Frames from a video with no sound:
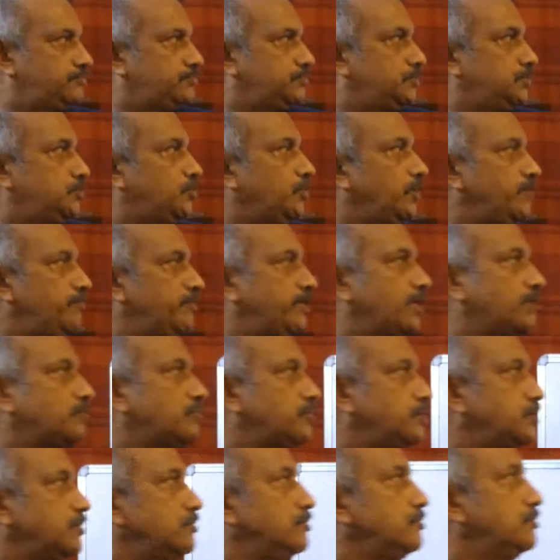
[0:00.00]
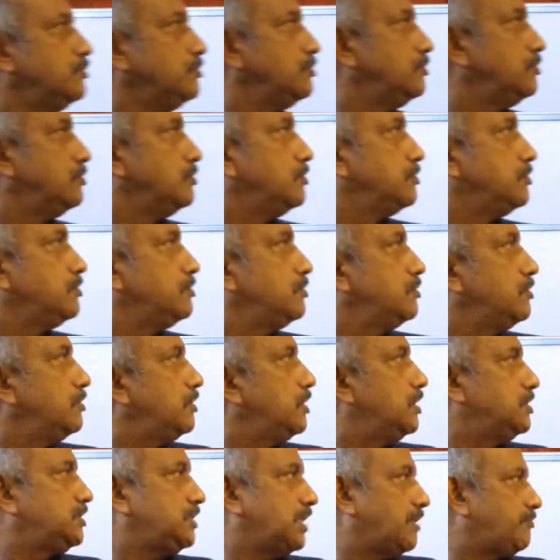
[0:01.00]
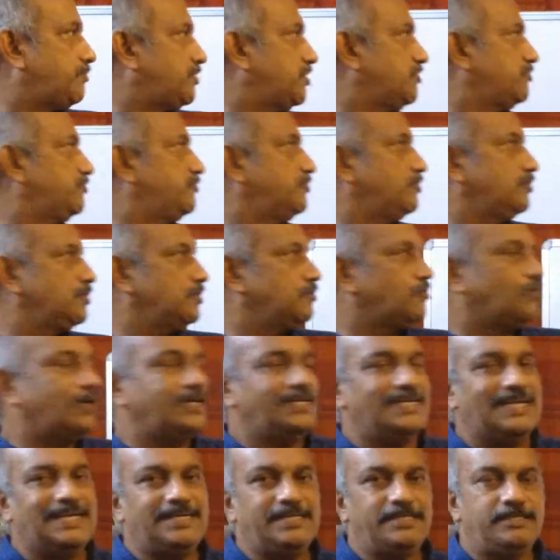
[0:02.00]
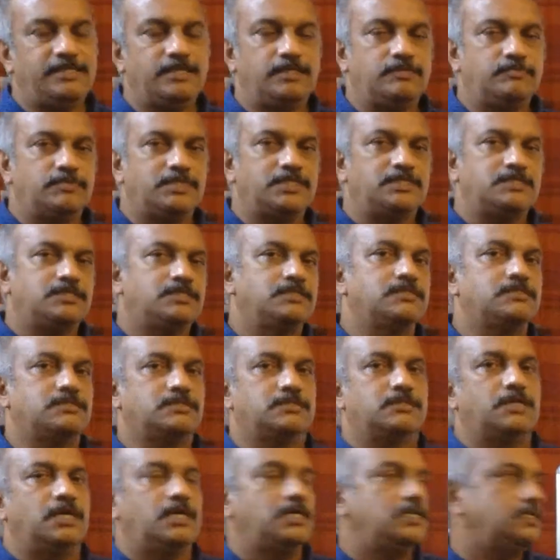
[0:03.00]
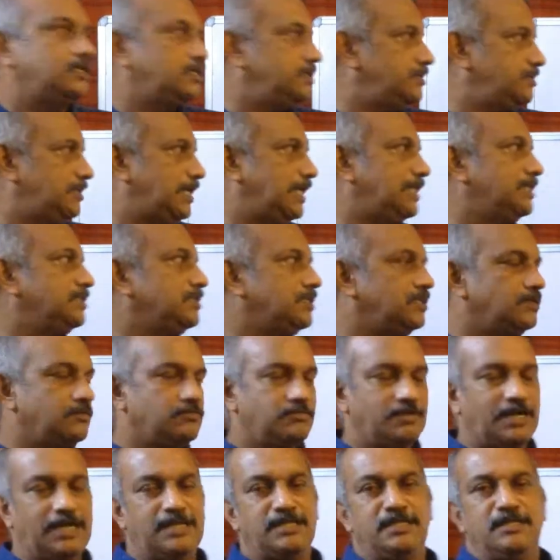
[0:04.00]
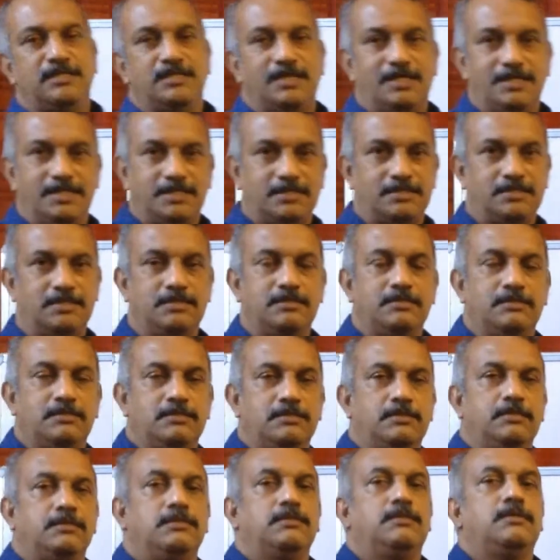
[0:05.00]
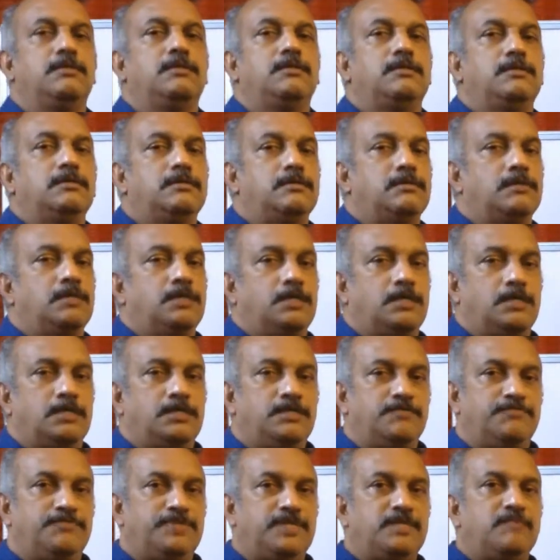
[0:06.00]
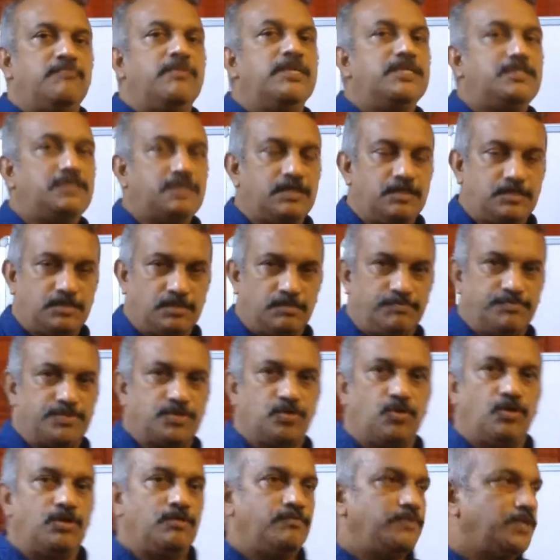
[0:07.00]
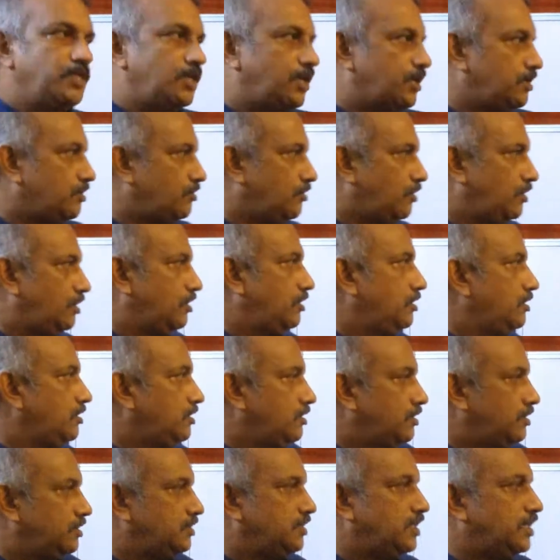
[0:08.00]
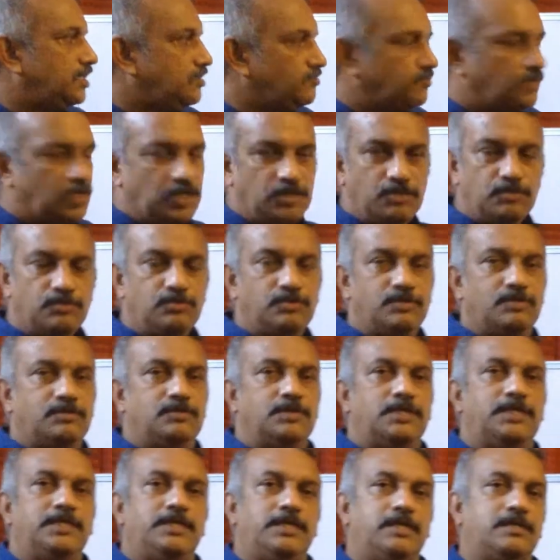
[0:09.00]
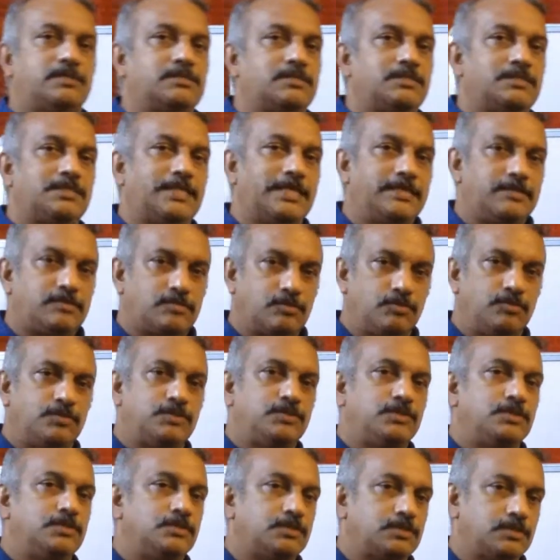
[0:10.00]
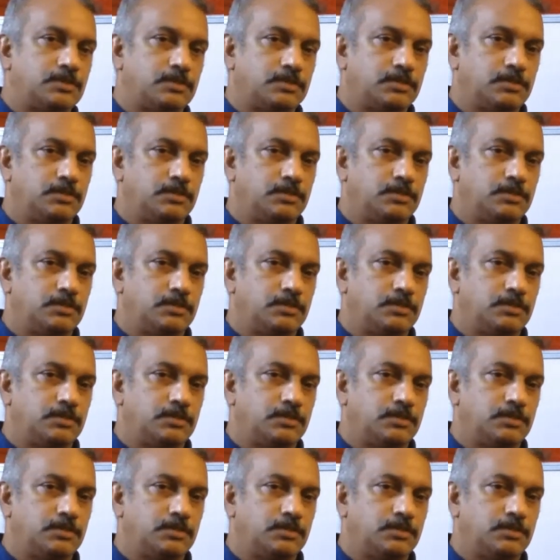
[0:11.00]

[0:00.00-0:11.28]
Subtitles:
Today we are going to do chapter 4 quadratic equations, and I'll give an introduction, different methods of solving and all. Then we'll do exercise questions.